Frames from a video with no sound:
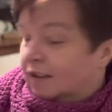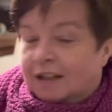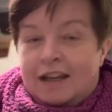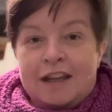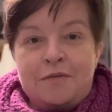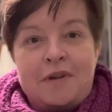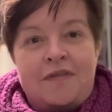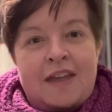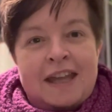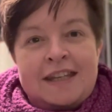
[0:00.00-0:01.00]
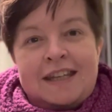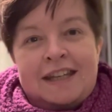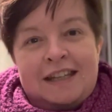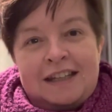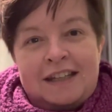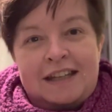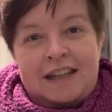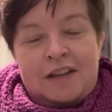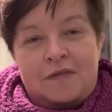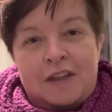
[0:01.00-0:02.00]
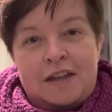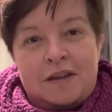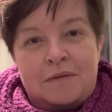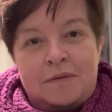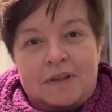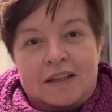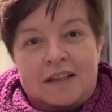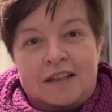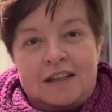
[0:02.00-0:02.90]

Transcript: And with that, I think I will